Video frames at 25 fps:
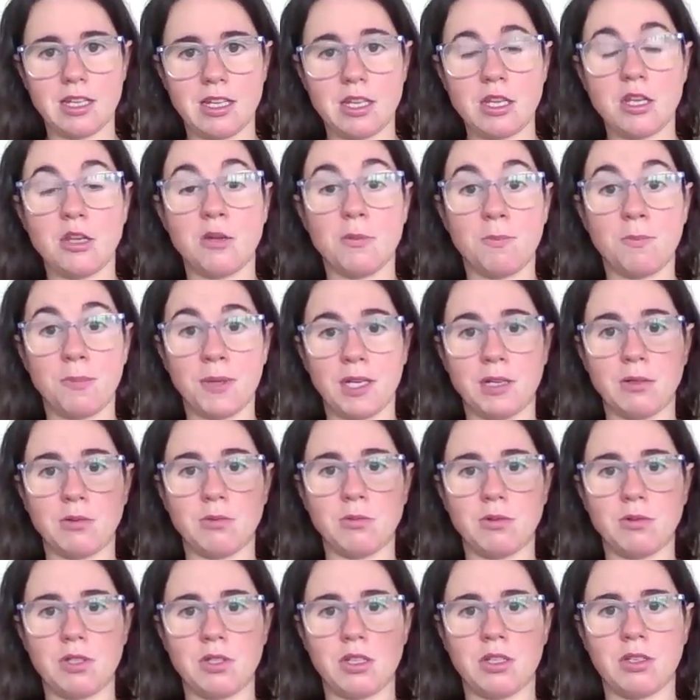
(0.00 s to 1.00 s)
you
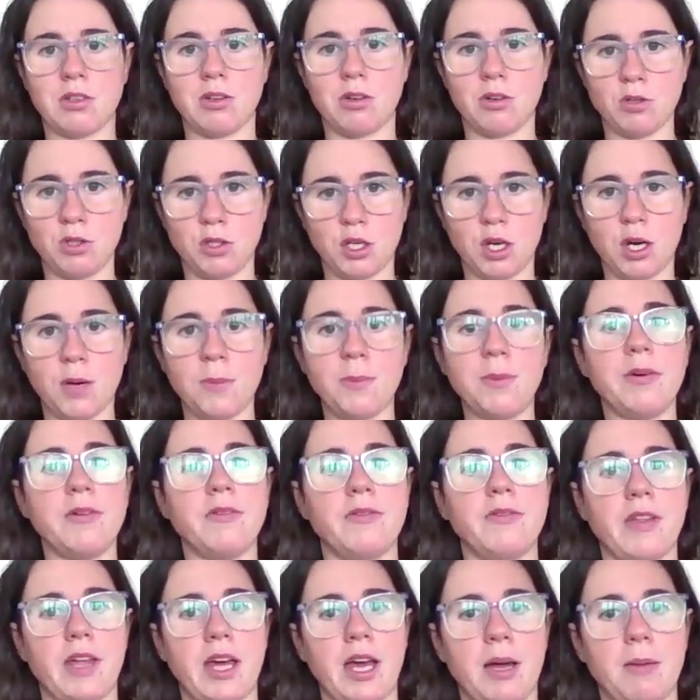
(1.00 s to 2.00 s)
build on top
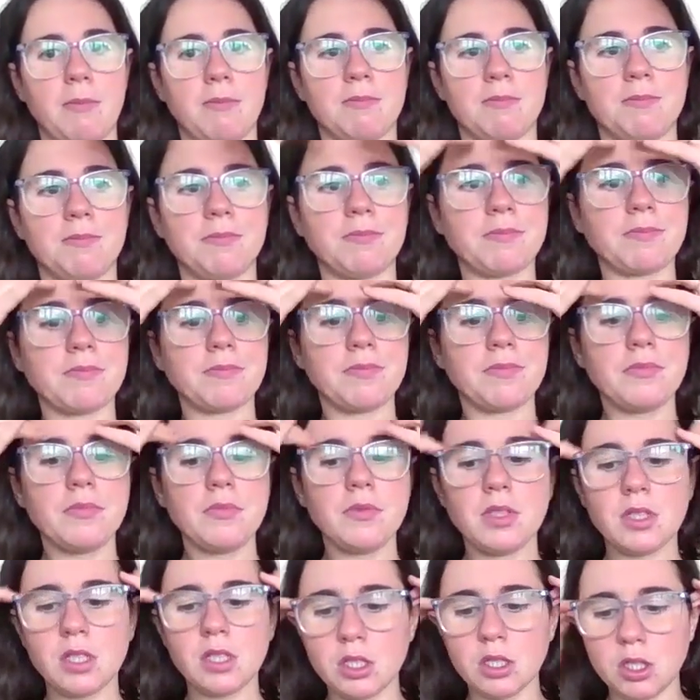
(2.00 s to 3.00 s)
of that.
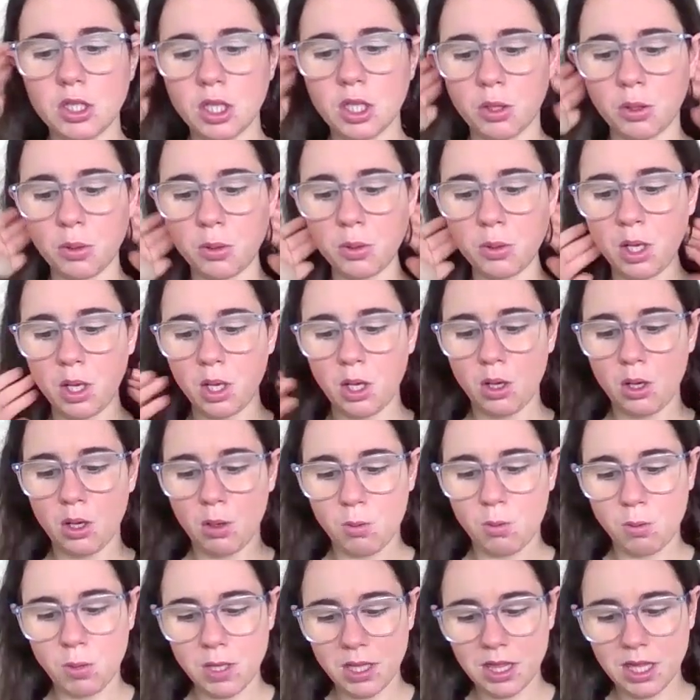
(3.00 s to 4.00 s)
So
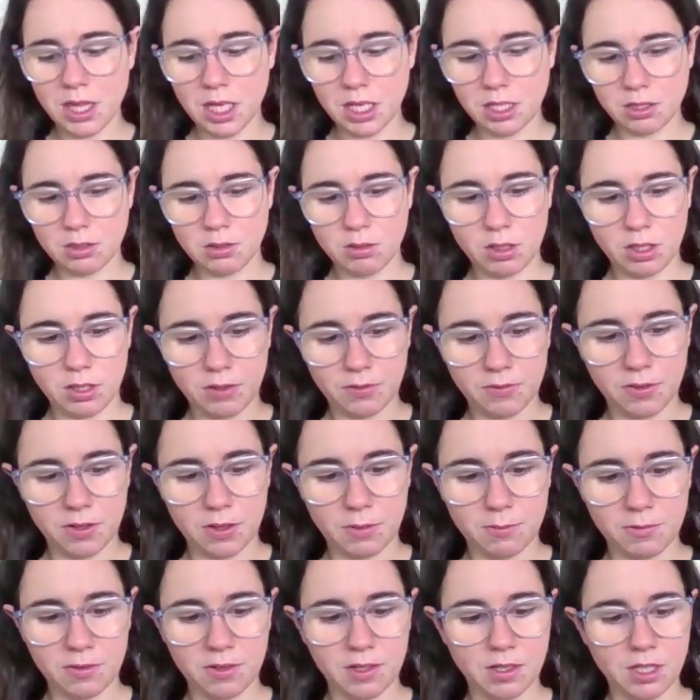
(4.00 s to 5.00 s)
with that solid,
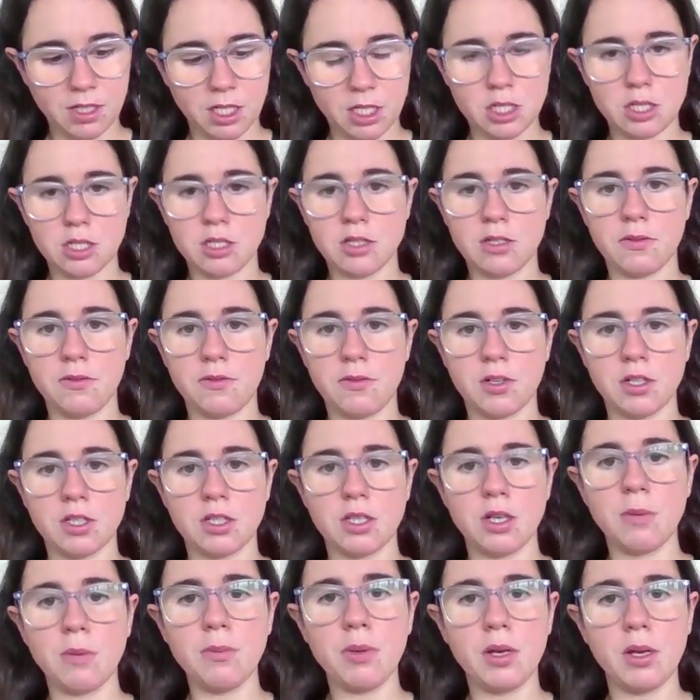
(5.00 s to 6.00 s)
firm foundation, so for
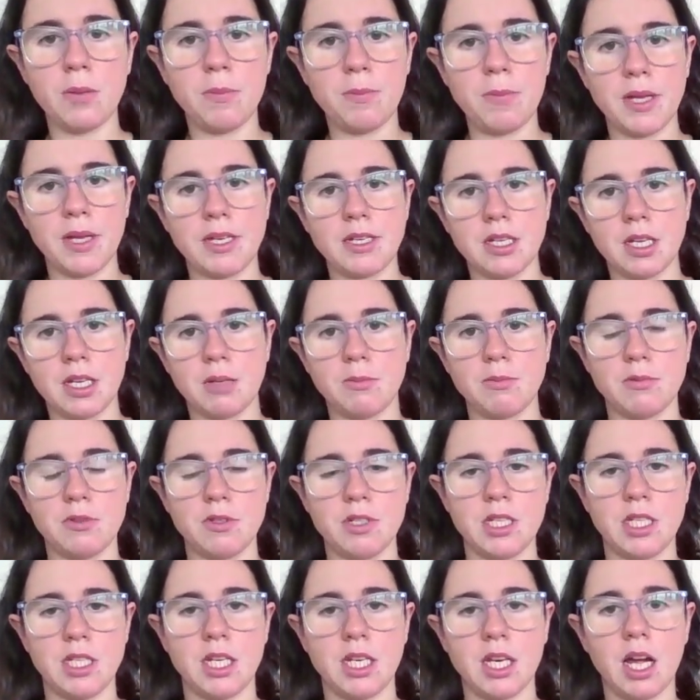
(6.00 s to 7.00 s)
example, a bedtime
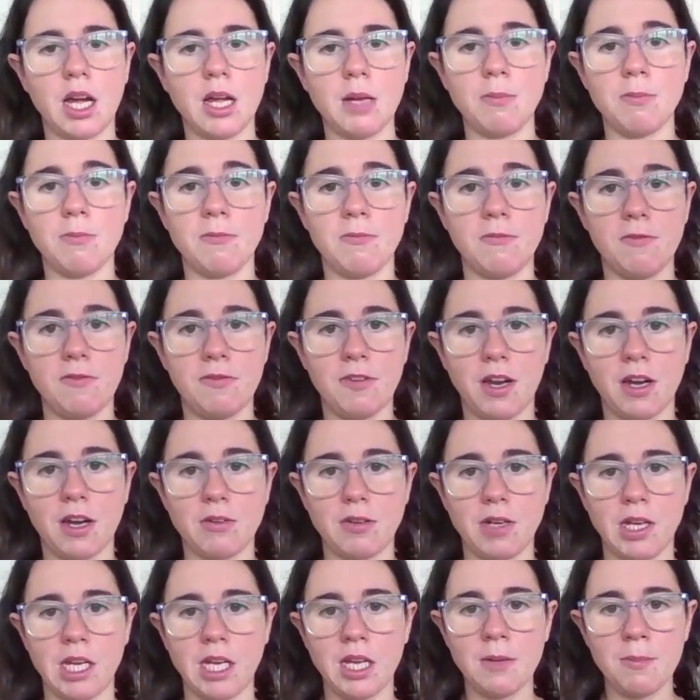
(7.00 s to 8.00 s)
routine, I'm
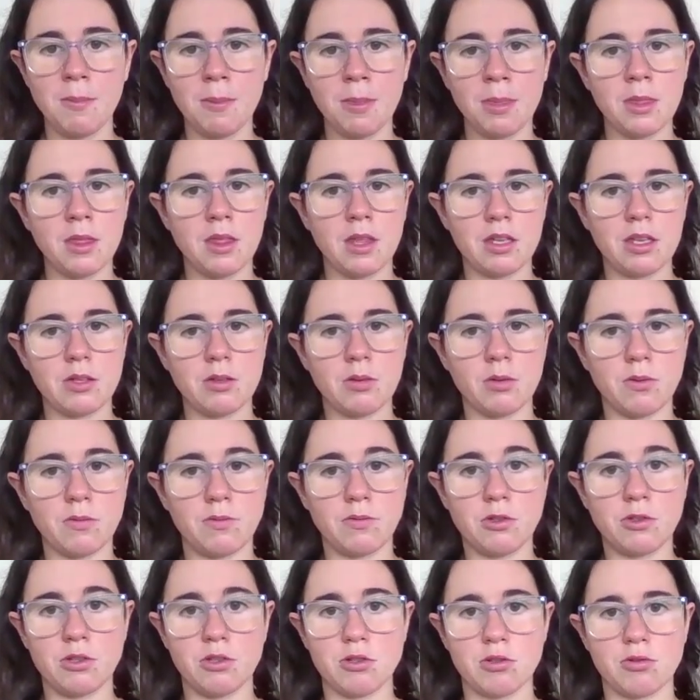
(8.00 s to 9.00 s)
very
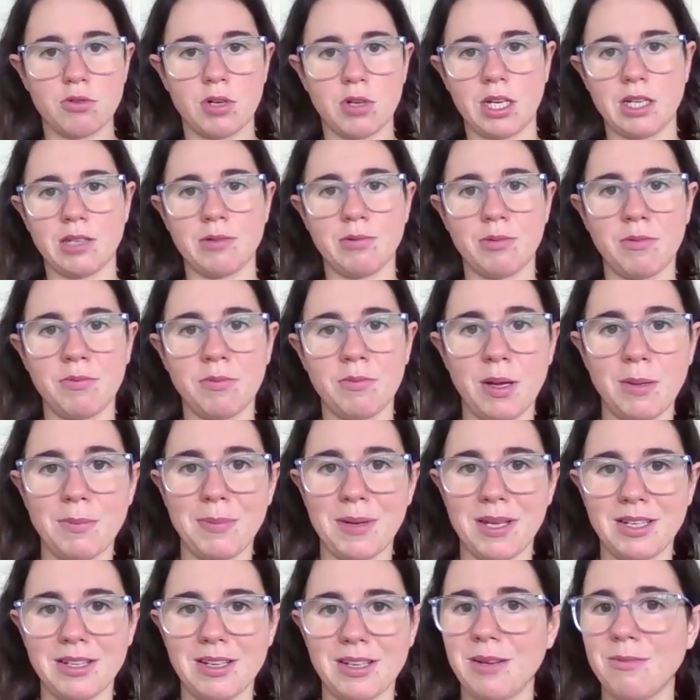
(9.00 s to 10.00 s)
sort of strict with my
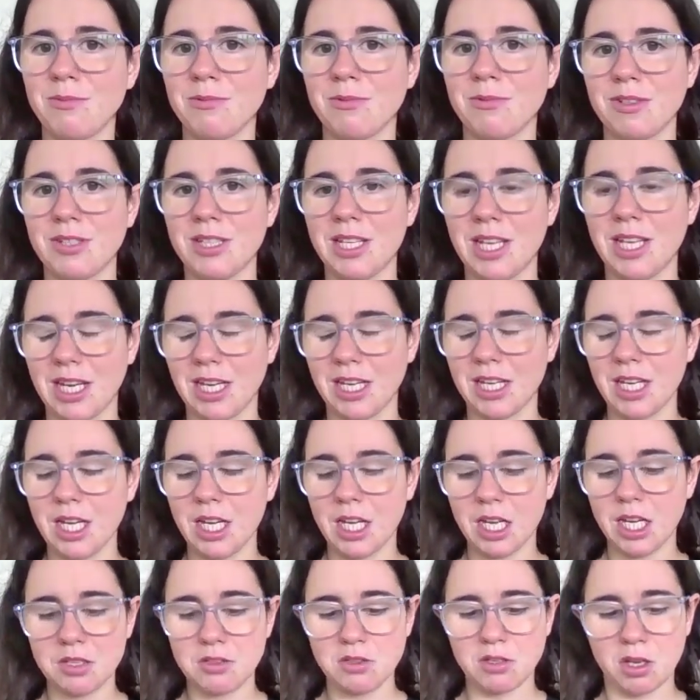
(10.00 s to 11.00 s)
bedtime routine.
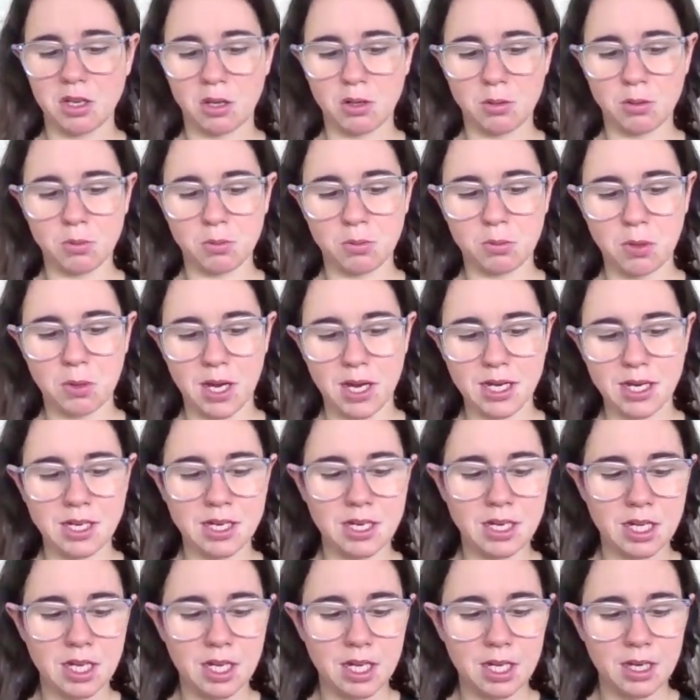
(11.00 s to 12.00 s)
So
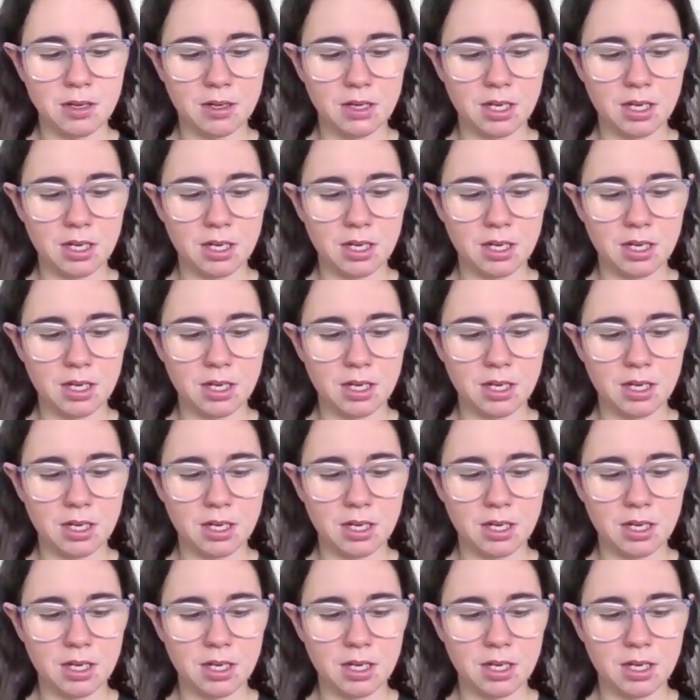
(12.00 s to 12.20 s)
when